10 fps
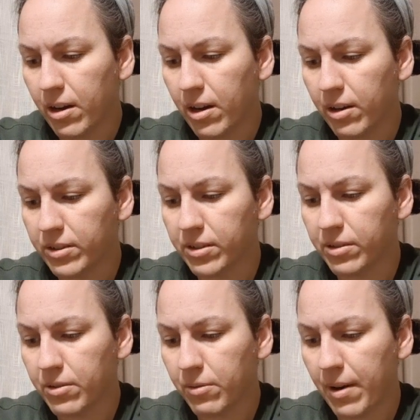
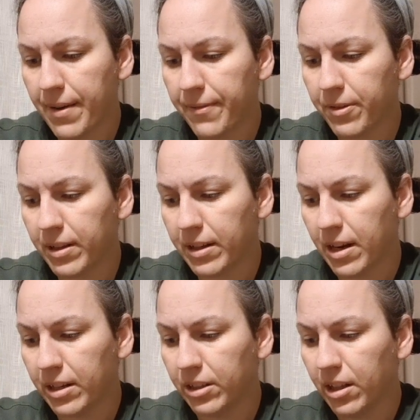also gratefully
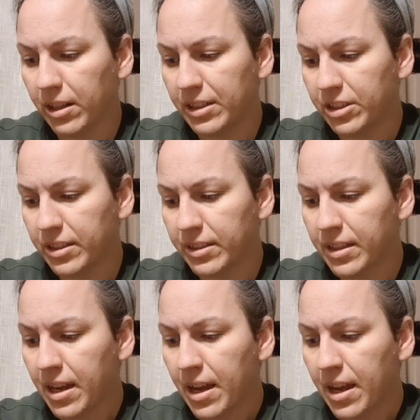acknowledges